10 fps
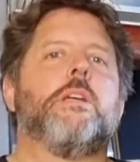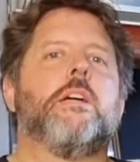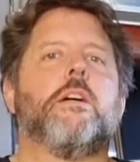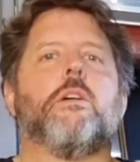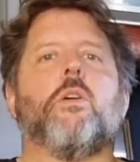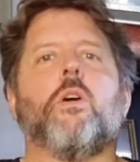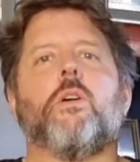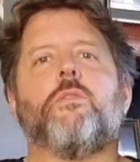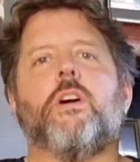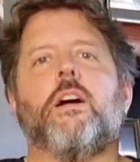here
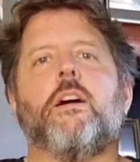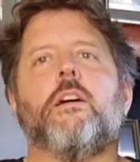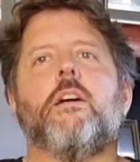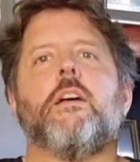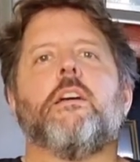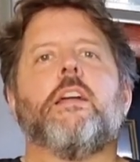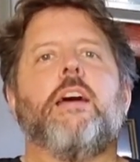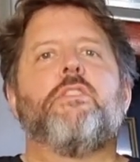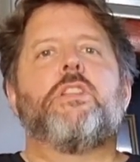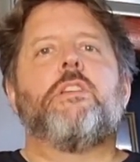of a
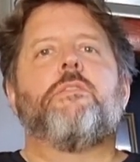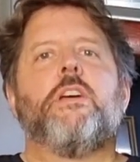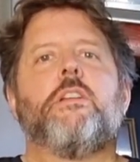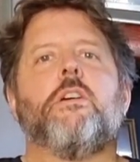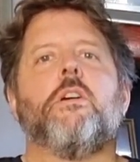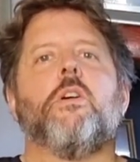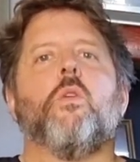gravity-fed